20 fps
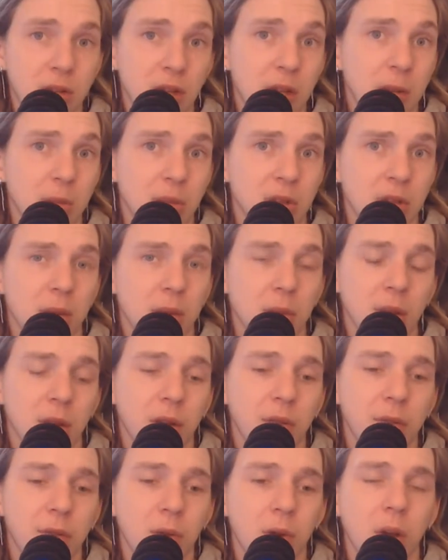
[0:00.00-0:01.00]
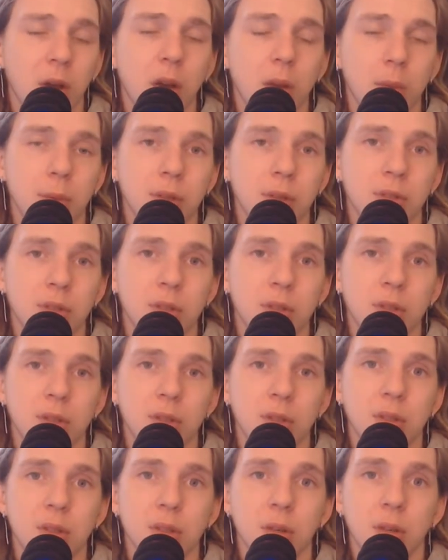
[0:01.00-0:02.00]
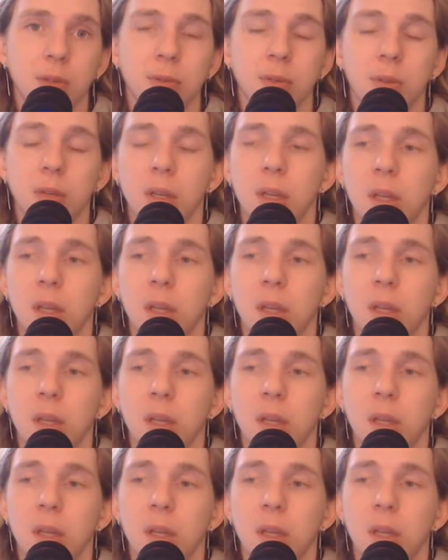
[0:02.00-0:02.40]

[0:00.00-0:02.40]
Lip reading: something for RPGs and stuff.